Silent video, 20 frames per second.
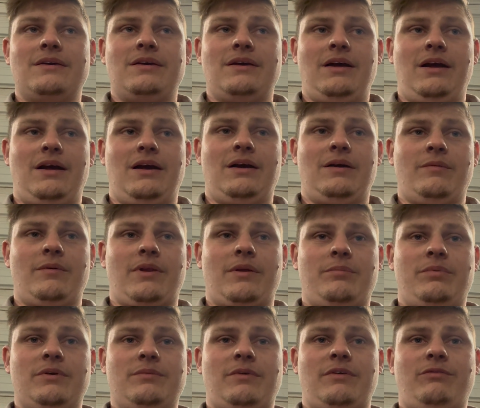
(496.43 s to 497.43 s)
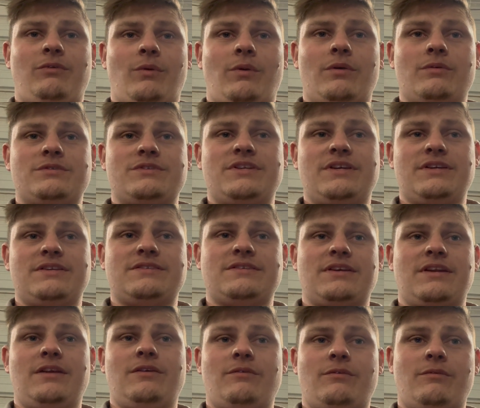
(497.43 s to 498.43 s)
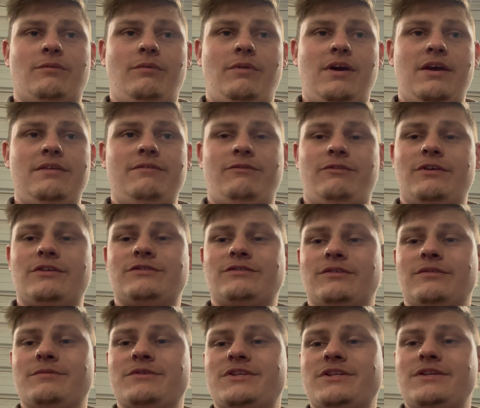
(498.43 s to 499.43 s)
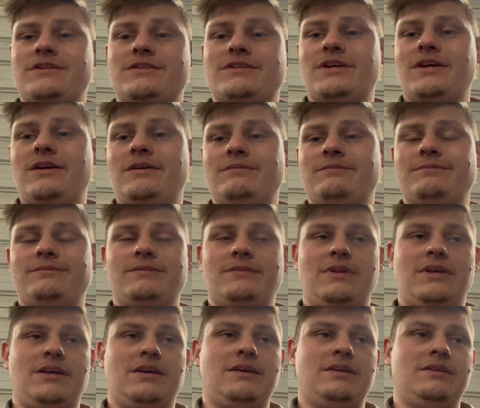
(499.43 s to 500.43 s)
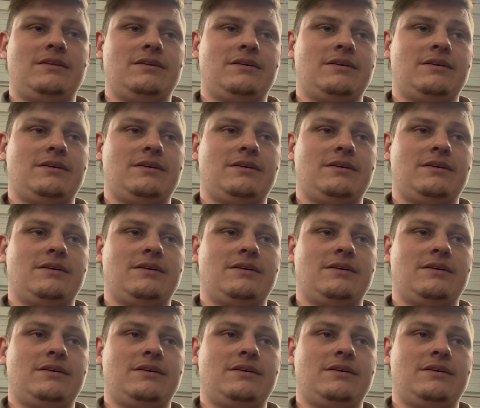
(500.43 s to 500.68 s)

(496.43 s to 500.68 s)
when I put my 406 in it right fresh from the machine shop. And